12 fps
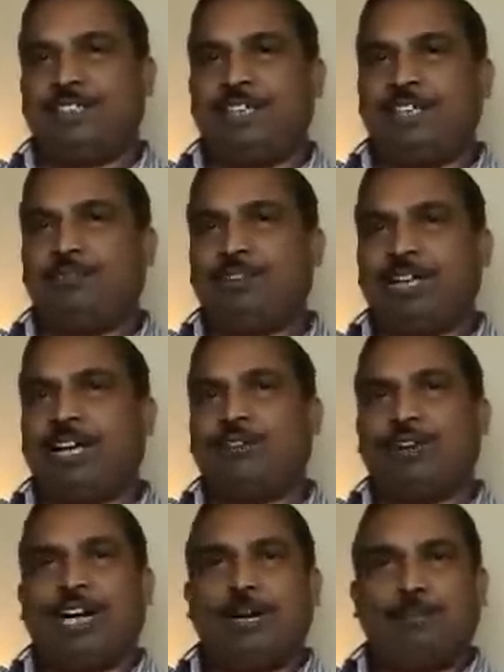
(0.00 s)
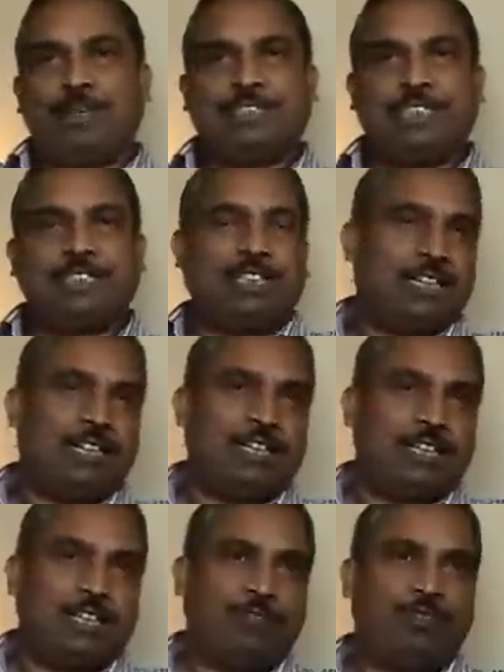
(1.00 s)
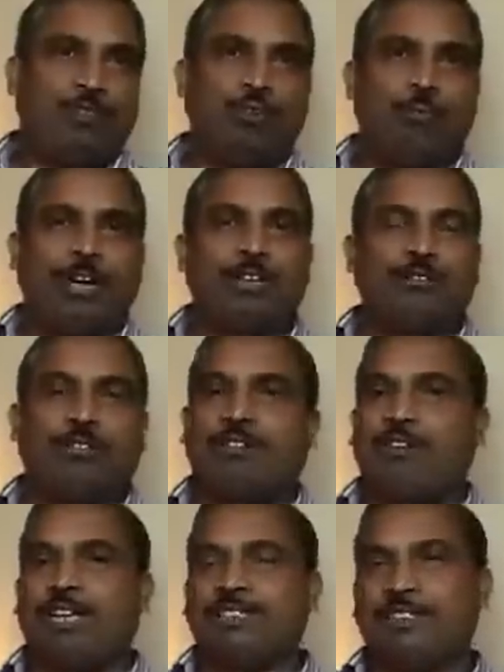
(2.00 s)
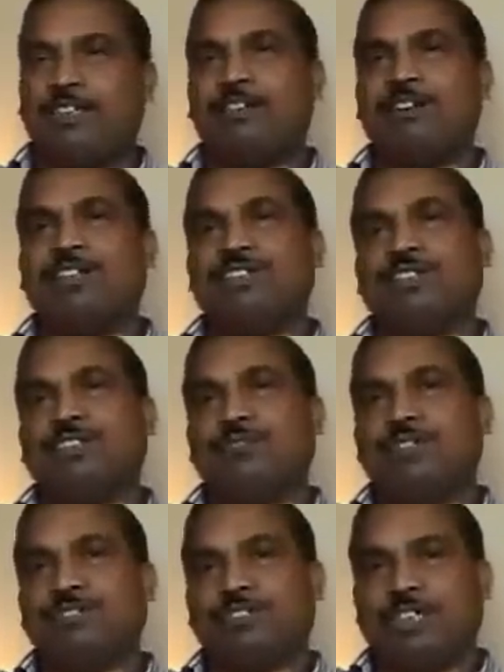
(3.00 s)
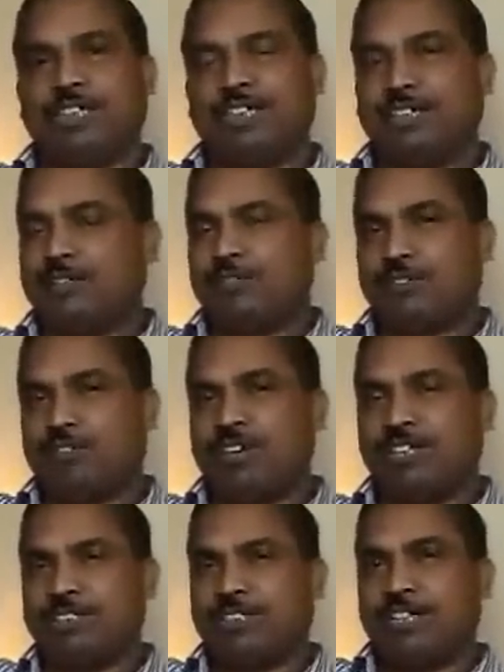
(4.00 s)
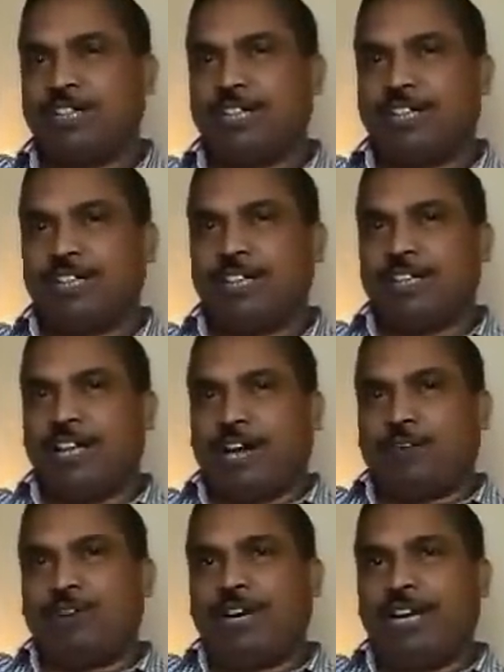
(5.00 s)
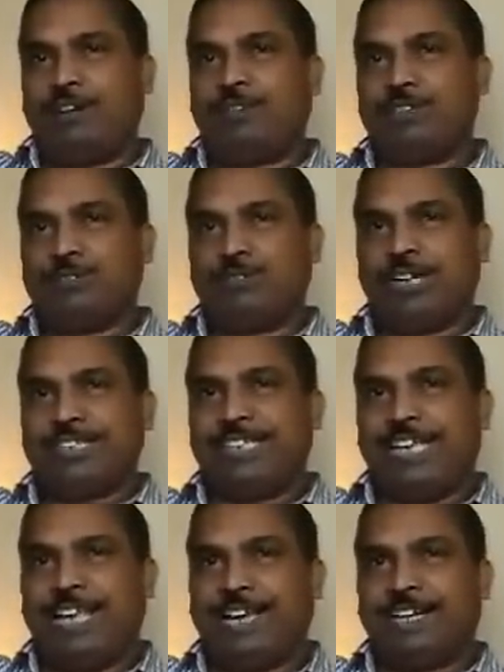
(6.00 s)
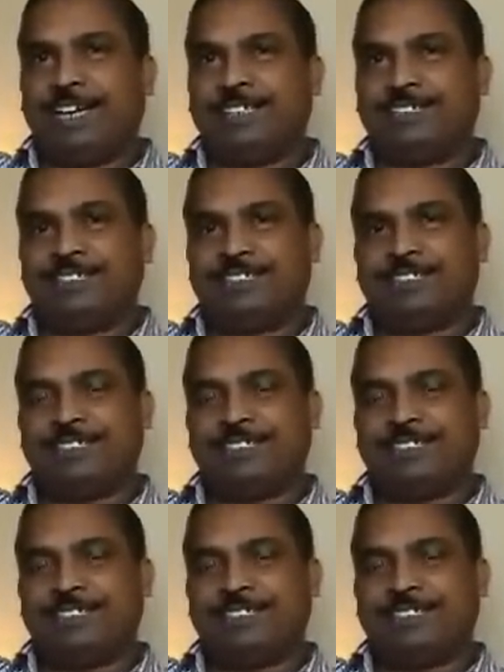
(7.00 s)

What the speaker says: See, when an aconite patient, if you go back to our classical conditions when you studied in our college, aconite was known as eknite.